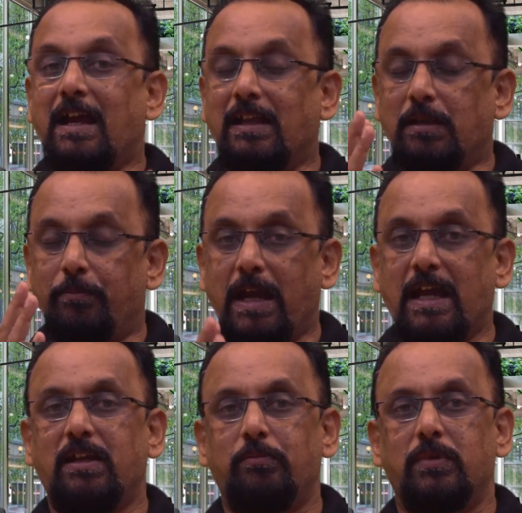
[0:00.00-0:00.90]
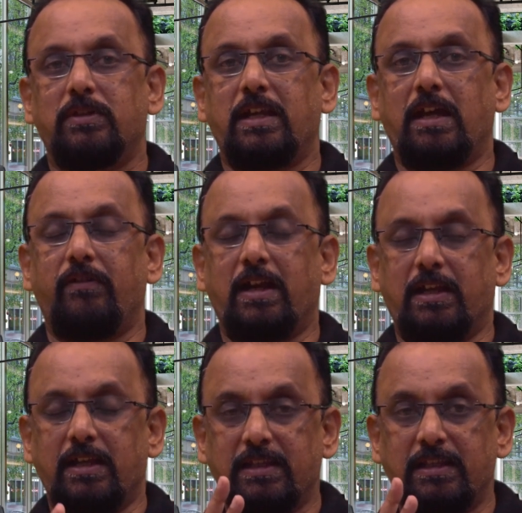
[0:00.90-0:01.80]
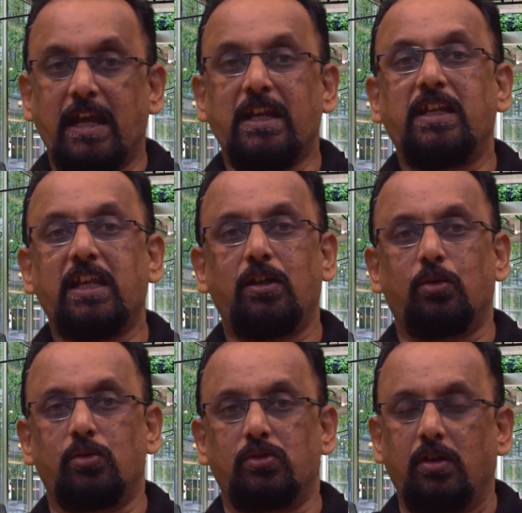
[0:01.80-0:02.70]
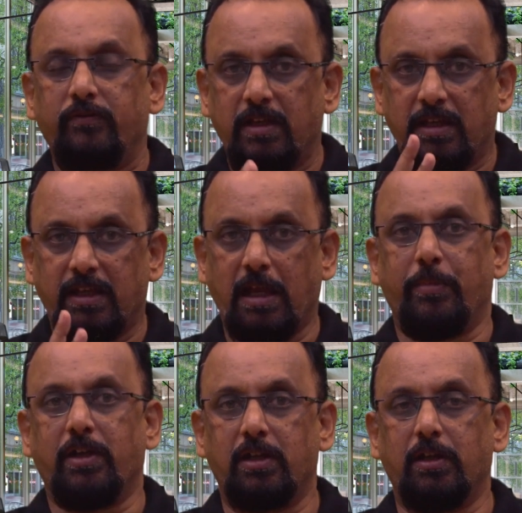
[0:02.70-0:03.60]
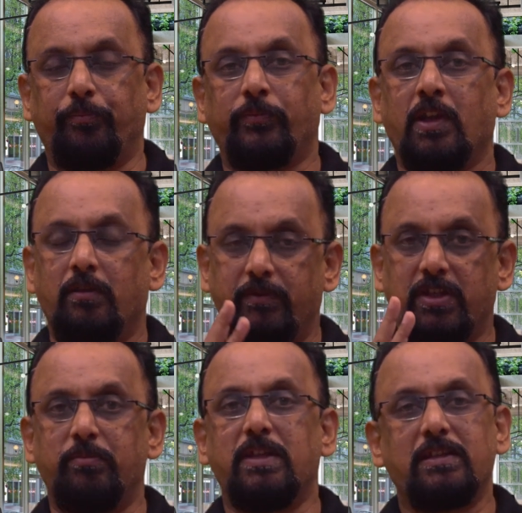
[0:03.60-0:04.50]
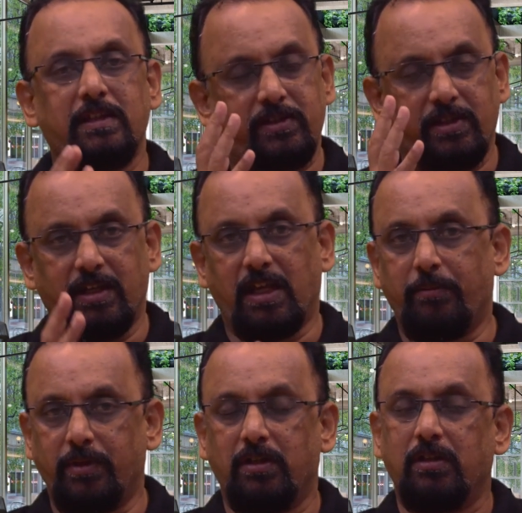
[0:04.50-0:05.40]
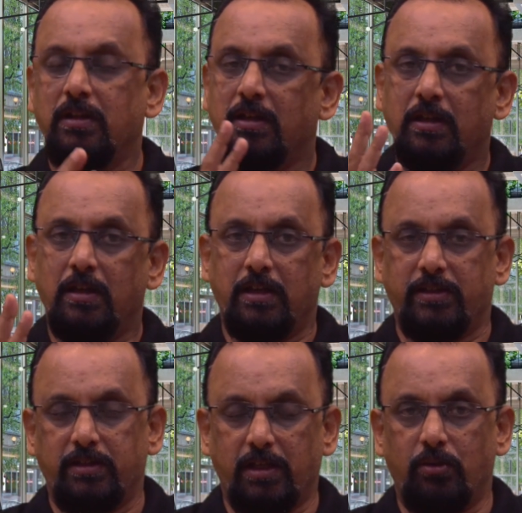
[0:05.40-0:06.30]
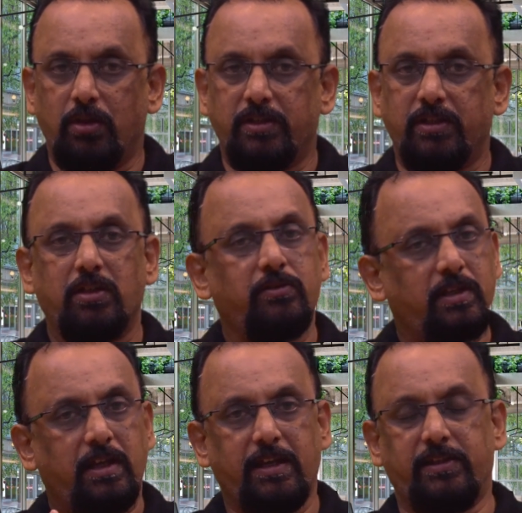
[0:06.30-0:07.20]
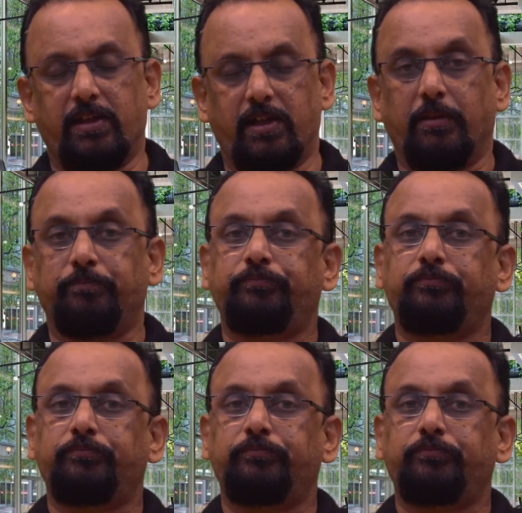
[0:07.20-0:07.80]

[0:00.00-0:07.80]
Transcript: the bank must have at least 90 crores of capital, which means share capital, shareholders reserves, etc.